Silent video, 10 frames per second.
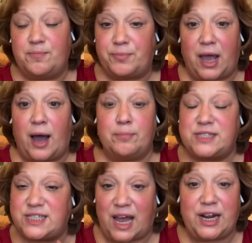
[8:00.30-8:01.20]
I'm
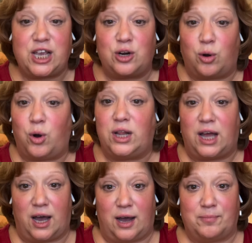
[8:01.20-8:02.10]
setting it all
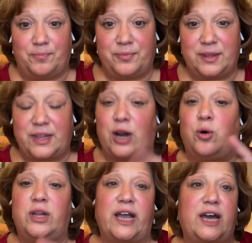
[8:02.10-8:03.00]
up that
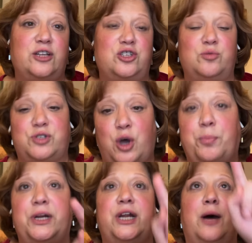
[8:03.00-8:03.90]
all I got to do is
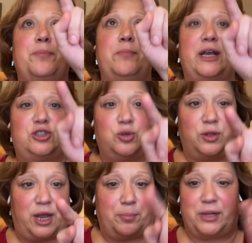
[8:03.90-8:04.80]
open it up and make sure
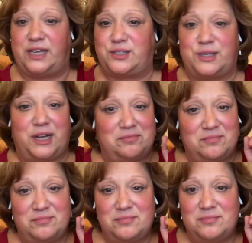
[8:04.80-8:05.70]
that it placed it in.
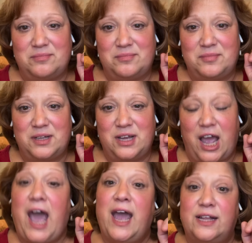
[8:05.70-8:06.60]

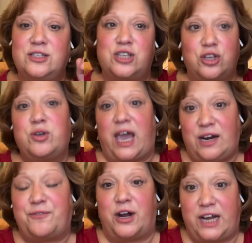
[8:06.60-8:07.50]
And you gain a
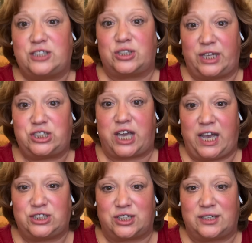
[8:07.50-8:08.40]
financial
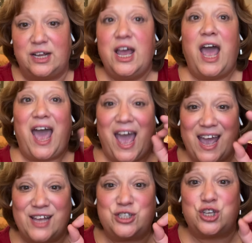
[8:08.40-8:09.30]
education,
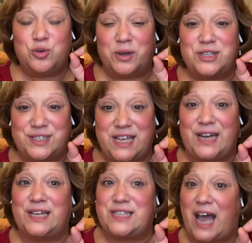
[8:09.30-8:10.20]
and you understand
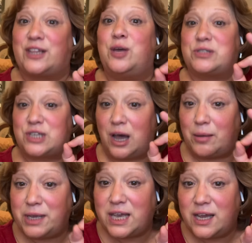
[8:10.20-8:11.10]
exactly what's
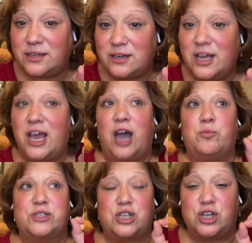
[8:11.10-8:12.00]
coming in and
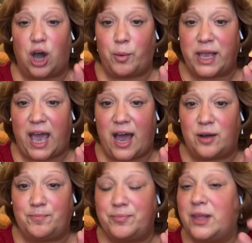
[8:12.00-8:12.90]
what's going out,
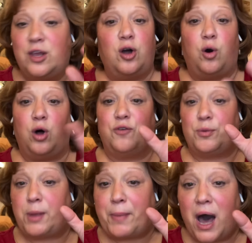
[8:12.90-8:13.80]
all from the
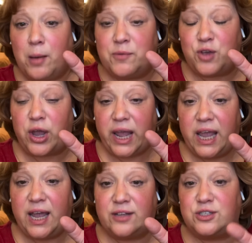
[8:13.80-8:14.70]
palm of your
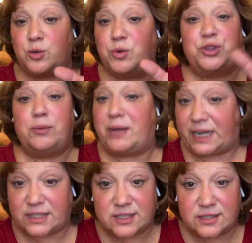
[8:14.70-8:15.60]
hand within
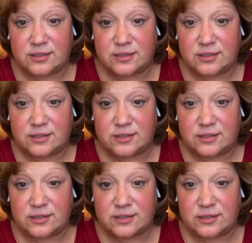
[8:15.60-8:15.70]
minutes.